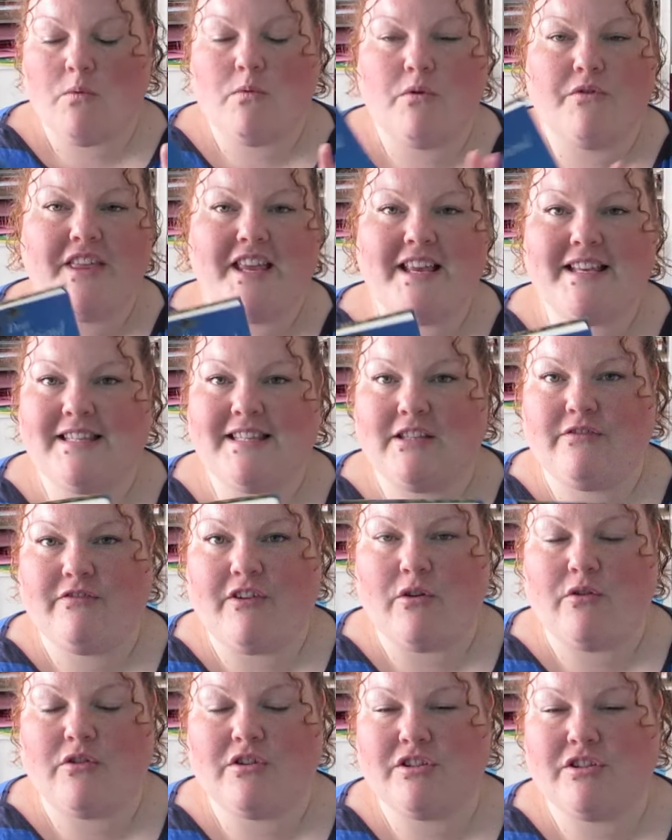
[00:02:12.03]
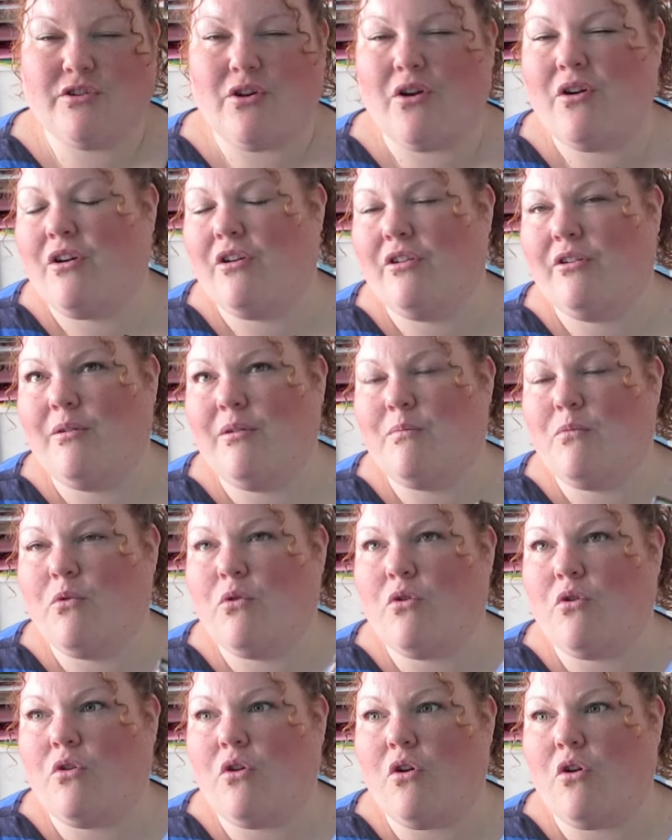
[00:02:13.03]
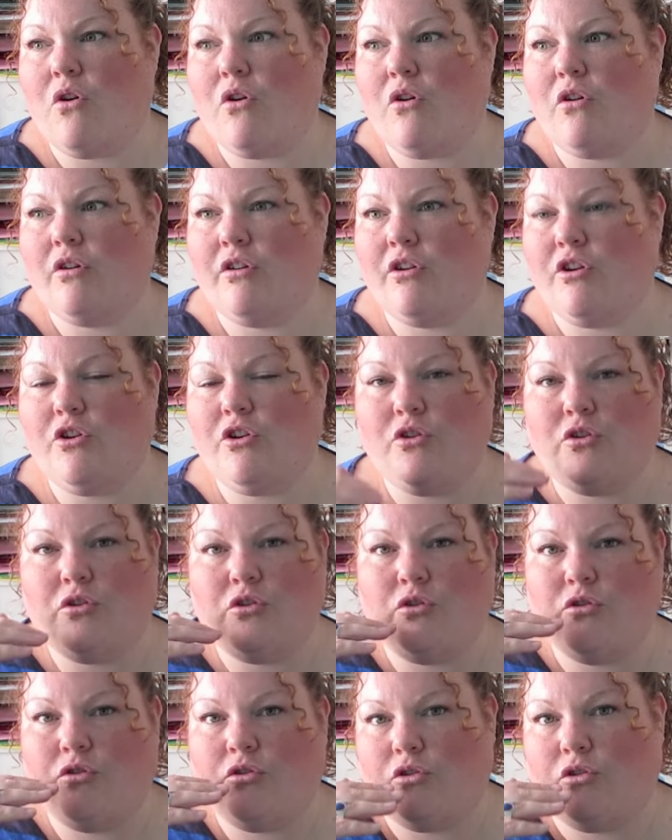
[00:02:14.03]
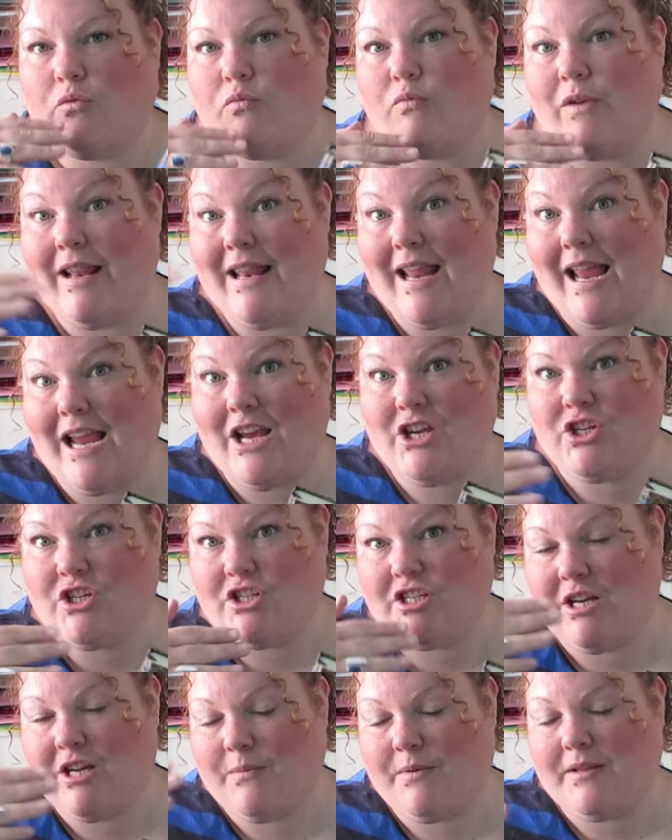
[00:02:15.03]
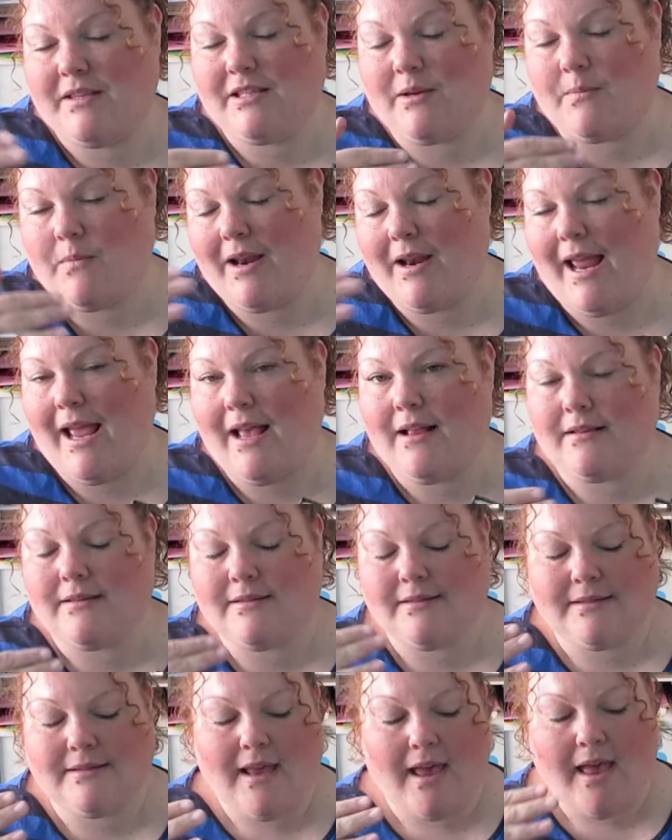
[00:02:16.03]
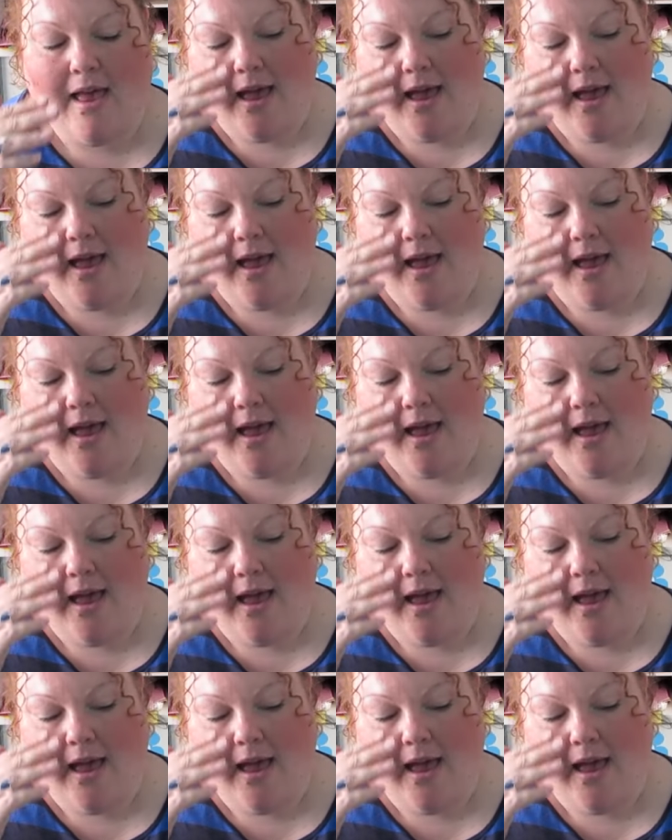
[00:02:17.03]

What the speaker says: Well, this is focused on more on the relationship with someone else.